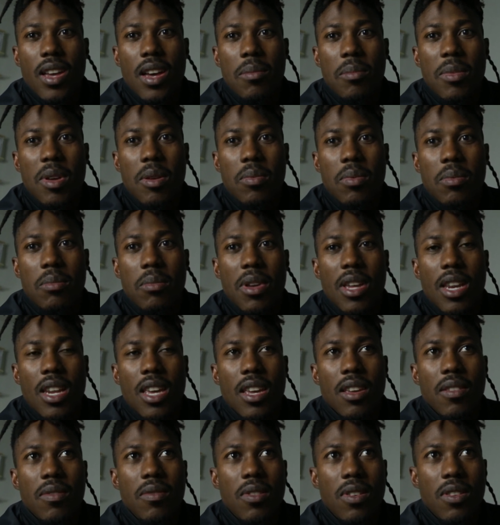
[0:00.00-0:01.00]
I'm
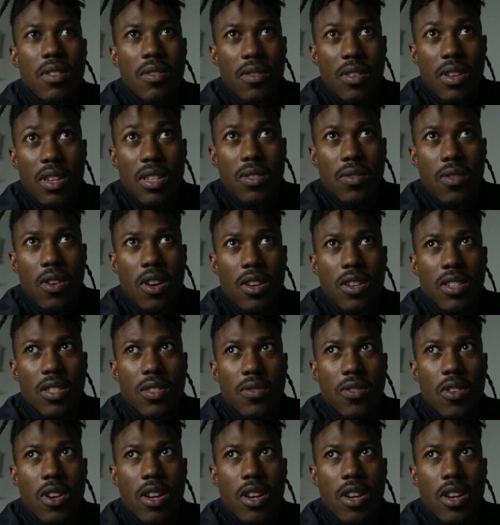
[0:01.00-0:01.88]
implementing as far as